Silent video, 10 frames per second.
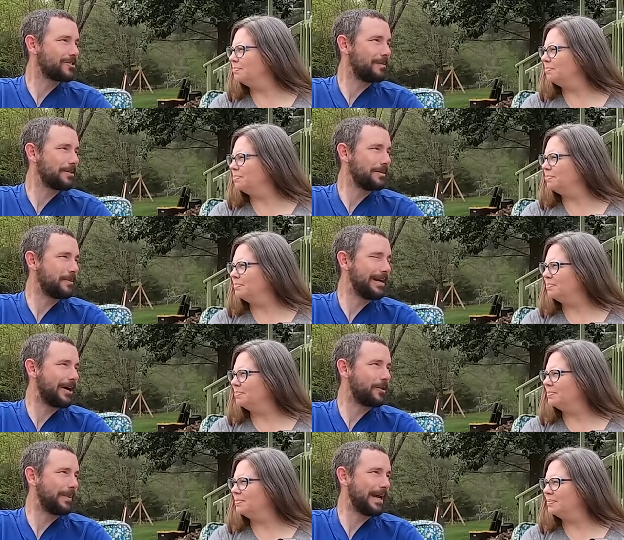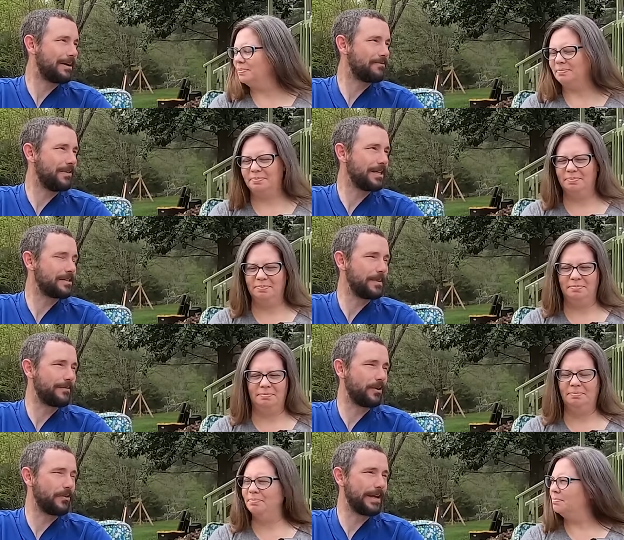Speaker 1: so much anymore. Now that we have this and we
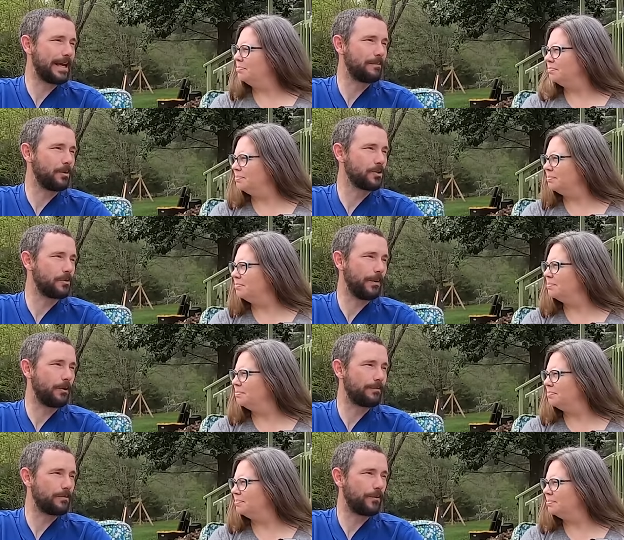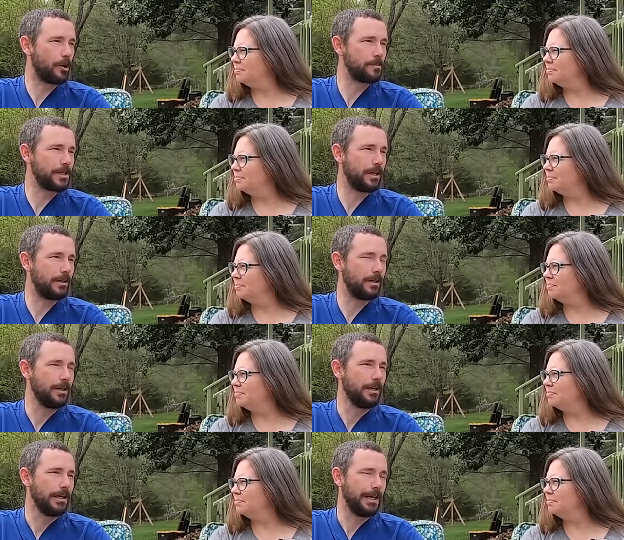have all the animals and we don't have a farm sitter
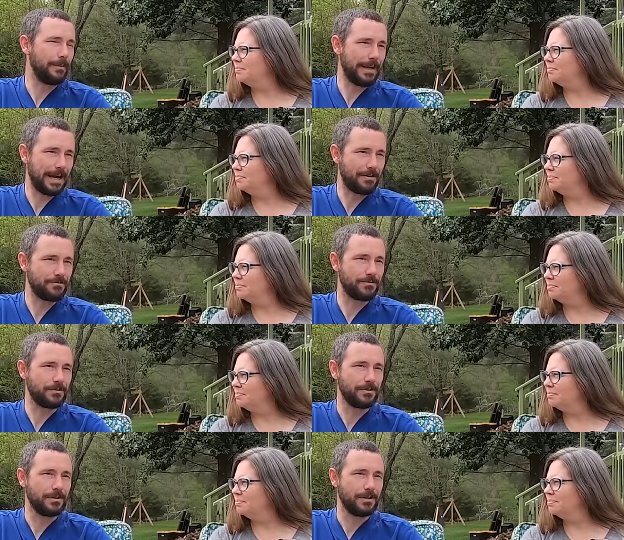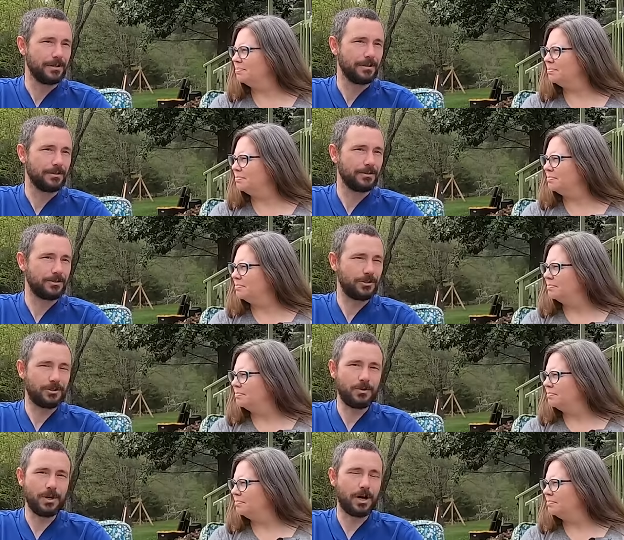and we have
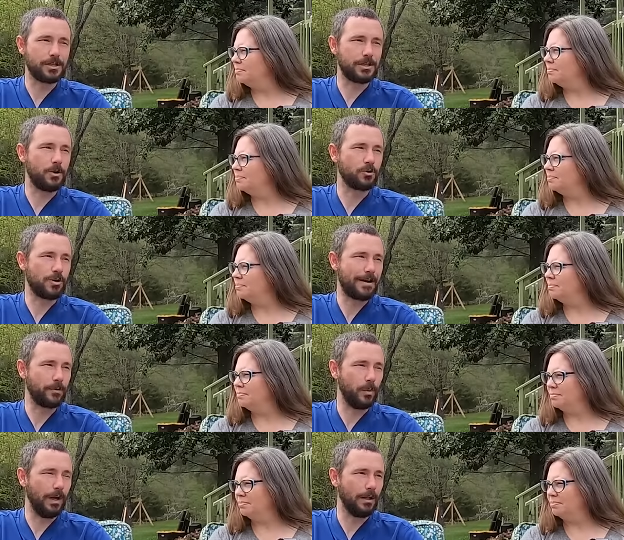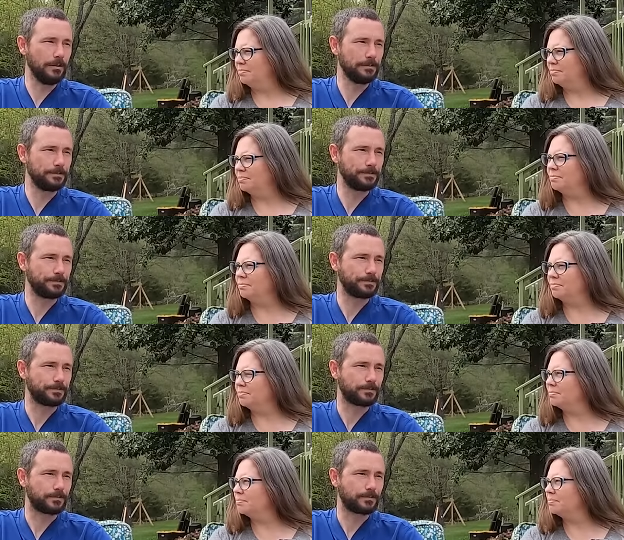2 dogs that don't travel well.
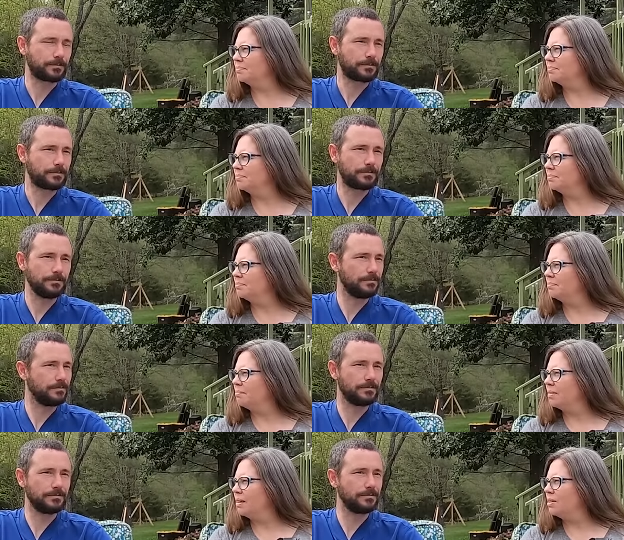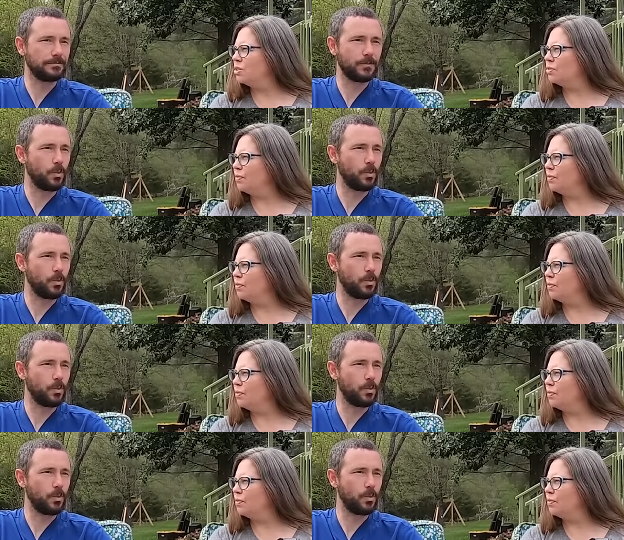It's just